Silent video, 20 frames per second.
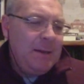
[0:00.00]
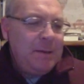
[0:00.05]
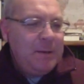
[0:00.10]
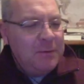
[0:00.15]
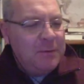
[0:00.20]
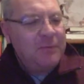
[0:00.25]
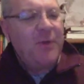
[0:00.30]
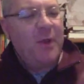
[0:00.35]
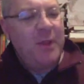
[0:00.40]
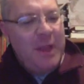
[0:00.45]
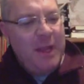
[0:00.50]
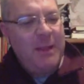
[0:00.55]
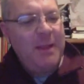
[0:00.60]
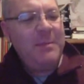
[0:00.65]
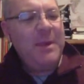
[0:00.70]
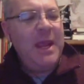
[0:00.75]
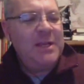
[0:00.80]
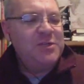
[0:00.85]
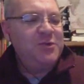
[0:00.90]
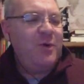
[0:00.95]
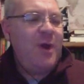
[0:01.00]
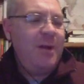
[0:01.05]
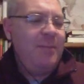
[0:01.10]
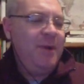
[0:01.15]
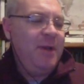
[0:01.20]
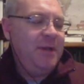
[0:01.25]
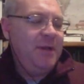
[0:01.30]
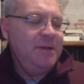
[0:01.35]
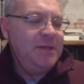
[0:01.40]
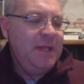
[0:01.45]
so let me ask
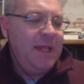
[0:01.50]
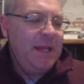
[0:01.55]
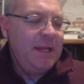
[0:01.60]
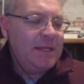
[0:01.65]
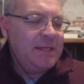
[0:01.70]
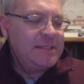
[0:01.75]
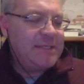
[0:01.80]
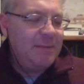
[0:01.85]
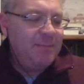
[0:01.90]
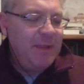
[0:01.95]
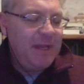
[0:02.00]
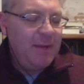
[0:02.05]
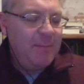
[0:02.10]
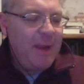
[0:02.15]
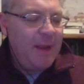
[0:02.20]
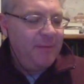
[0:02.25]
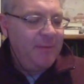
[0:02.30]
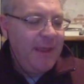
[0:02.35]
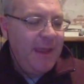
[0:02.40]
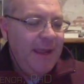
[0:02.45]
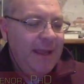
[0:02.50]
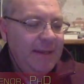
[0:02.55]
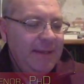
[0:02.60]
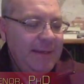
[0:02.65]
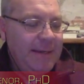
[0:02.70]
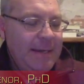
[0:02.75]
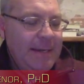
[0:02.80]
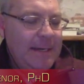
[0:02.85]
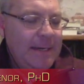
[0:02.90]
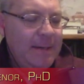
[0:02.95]
Robyn something about that.
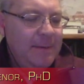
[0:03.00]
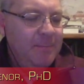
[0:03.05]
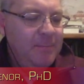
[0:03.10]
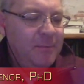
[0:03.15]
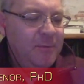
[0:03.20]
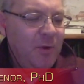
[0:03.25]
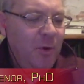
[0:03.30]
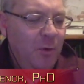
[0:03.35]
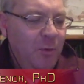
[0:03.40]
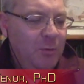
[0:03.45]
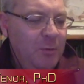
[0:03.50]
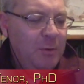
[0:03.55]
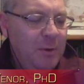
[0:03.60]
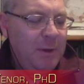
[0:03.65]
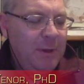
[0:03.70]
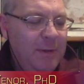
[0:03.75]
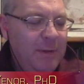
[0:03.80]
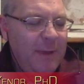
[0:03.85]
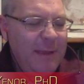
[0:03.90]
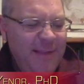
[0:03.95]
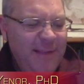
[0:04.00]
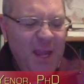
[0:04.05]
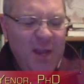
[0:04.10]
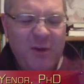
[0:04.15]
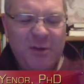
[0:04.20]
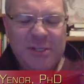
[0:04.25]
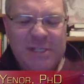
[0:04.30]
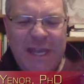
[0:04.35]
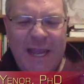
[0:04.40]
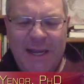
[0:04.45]
So as I
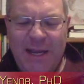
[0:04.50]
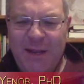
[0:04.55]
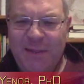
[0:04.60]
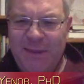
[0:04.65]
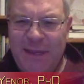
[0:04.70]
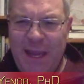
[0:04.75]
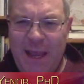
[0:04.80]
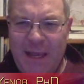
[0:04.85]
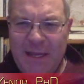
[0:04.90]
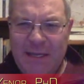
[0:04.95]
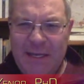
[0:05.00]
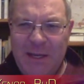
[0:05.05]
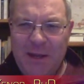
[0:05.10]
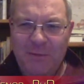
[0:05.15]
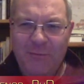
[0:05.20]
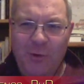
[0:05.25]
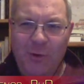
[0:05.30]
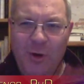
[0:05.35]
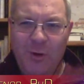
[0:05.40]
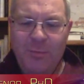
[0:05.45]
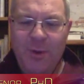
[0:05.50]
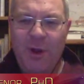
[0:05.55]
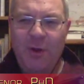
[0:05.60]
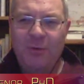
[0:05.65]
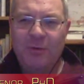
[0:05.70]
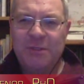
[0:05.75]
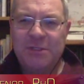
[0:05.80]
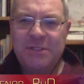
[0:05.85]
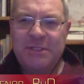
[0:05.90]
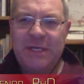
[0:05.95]
understand it, the idea of
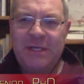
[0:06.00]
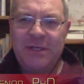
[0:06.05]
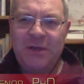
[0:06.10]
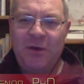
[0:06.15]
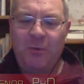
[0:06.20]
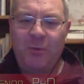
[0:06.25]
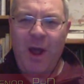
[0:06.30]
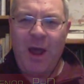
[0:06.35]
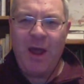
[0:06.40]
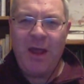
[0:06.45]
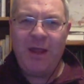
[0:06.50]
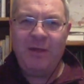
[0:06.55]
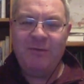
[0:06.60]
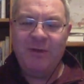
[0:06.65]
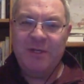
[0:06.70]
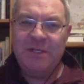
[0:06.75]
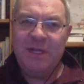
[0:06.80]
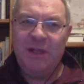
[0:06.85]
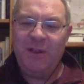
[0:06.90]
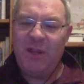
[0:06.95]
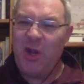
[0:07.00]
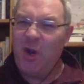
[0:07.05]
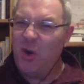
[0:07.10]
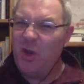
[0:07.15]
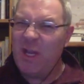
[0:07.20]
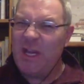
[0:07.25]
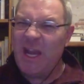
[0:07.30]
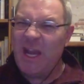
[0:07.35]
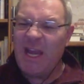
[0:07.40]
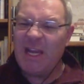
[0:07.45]
hormones didn't arrive until the early
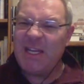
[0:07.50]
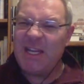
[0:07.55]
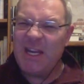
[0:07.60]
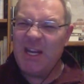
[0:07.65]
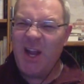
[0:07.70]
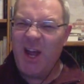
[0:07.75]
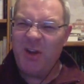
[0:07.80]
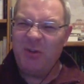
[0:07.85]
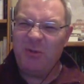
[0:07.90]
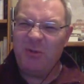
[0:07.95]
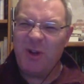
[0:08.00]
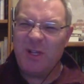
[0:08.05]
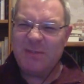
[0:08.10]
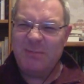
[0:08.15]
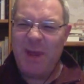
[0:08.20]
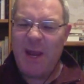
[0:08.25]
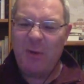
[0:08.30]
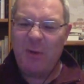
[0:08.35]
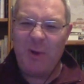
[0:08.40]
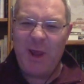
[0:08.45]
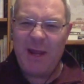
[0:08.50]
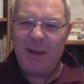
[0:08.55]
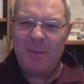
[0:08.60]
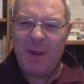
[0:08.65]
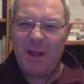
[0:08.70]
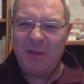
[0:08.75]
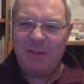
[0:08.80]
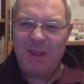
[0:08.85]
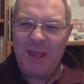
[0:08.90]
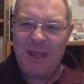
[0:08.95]
1900s. Am I right about
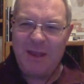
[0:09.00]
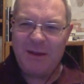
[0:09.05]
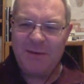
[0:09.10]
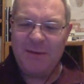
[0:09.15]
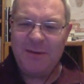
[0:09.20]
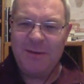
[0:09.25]
that?